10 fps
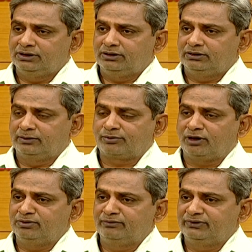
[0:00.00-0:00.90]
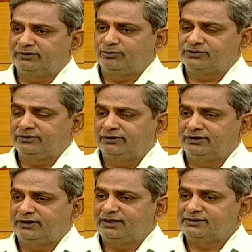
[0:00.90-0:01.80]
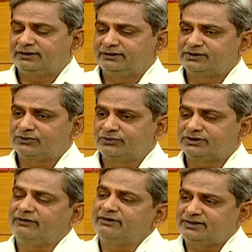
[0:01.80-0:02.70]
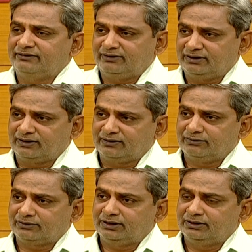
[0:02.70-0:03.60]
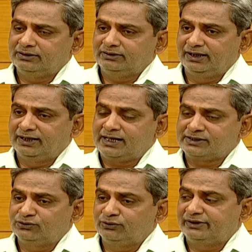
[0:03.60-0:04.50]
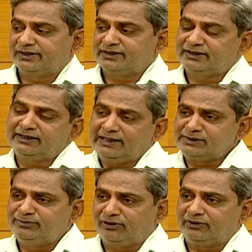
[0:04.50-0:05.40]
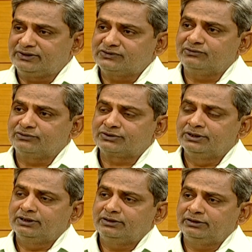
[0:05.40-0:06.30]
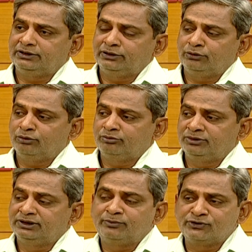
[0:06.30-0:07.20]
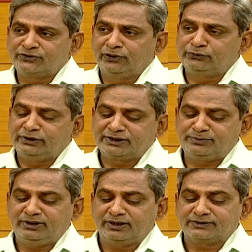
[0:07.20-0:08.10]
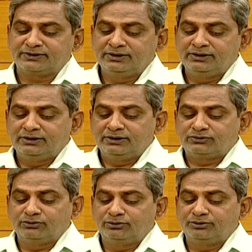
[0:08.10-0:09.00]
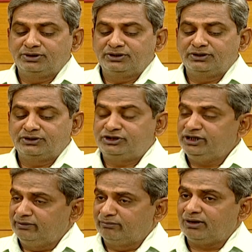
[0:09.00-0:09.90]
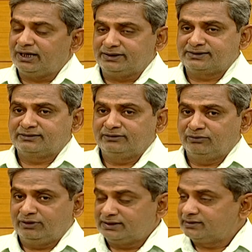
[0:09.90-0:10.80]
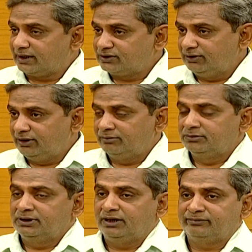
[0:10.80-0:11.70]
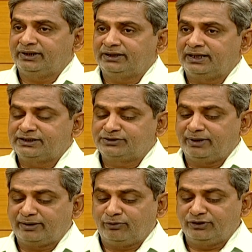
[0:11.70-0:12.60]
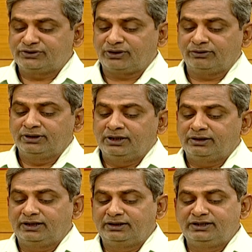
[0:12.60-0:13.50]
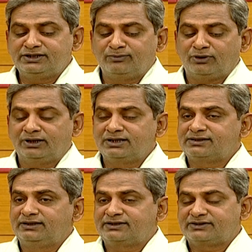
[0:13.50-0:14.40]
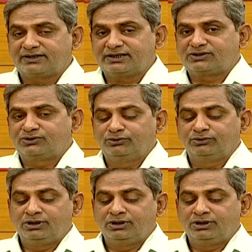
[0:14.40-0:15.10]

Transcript: The problem with postcolonial theory is that discourse covers everything, mm-hmm. As though there is nothing else beyond mm-hmm. discourse, in the postcolonial mm-hmm. experience. So, she implies, as actually mm-hmm. Empire Writes Back points out, that these models that stress to